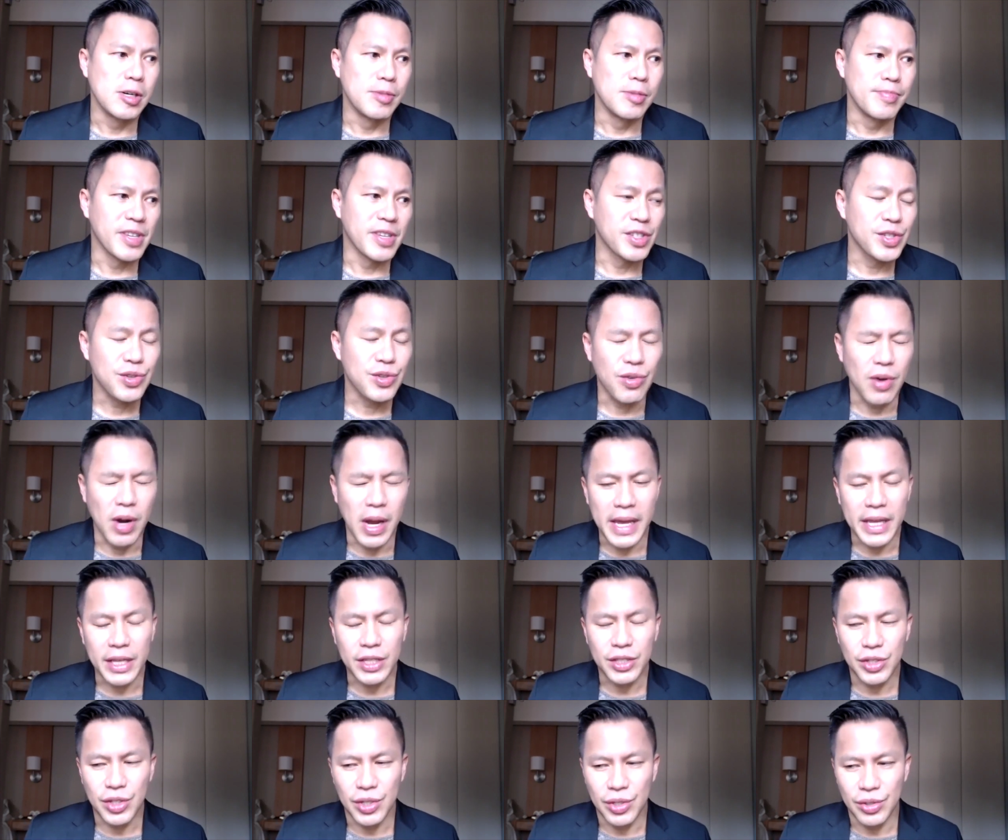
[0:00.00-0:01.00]
is
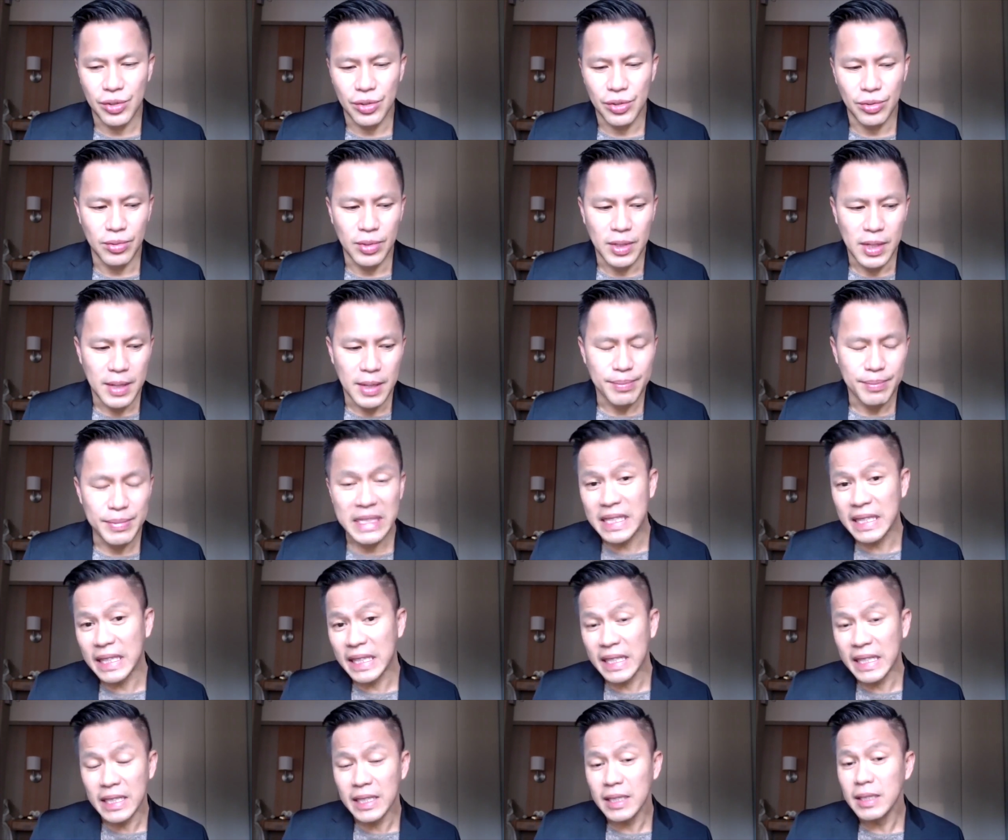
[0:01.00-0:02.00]
trying to
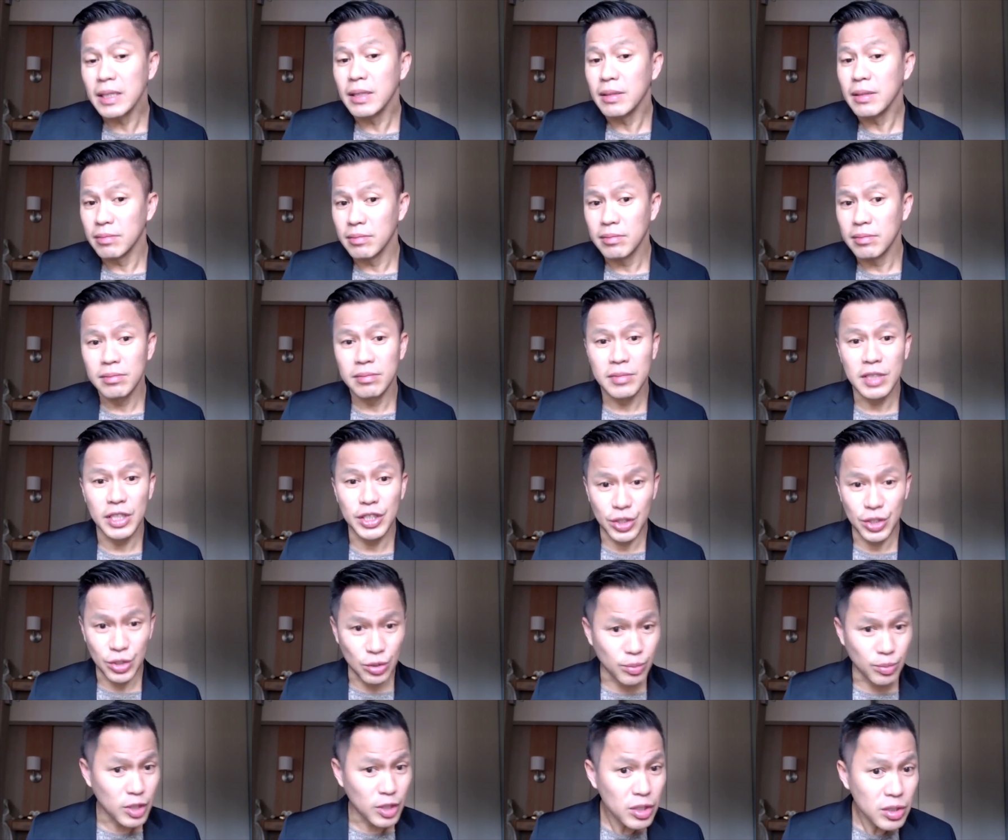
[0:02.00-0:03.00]
mislead
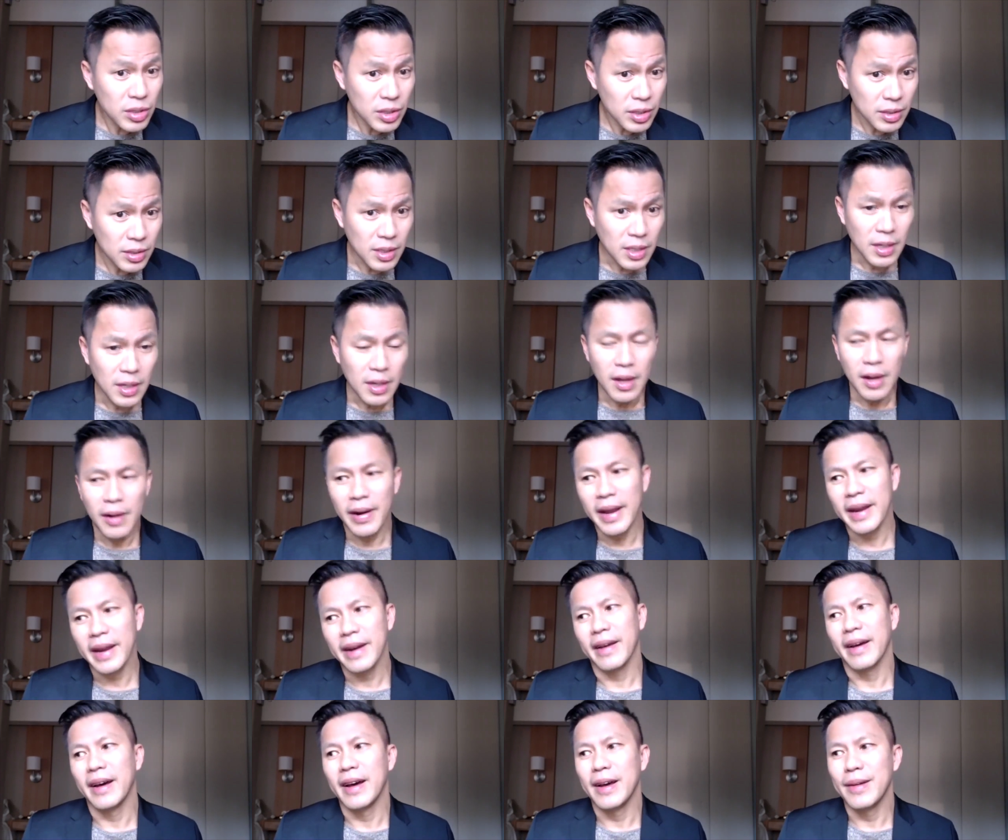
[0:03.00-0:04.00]
consumers, right?